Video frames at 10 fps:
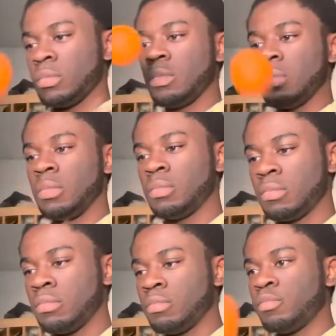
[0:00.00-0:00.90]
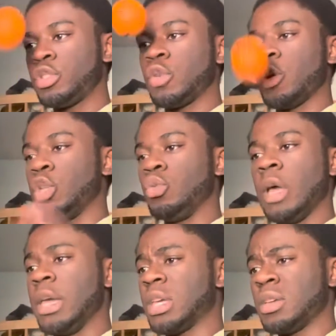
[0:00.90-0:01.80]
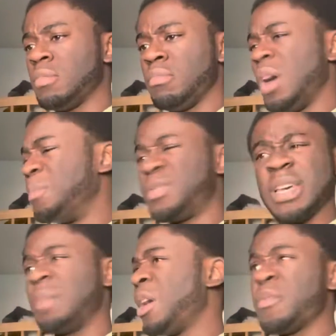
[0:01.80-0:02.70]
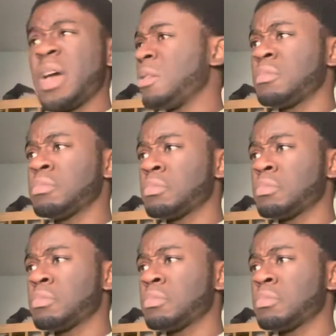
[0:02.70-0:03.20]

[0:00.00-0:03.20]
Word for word: Hmm. So are you like upset about that?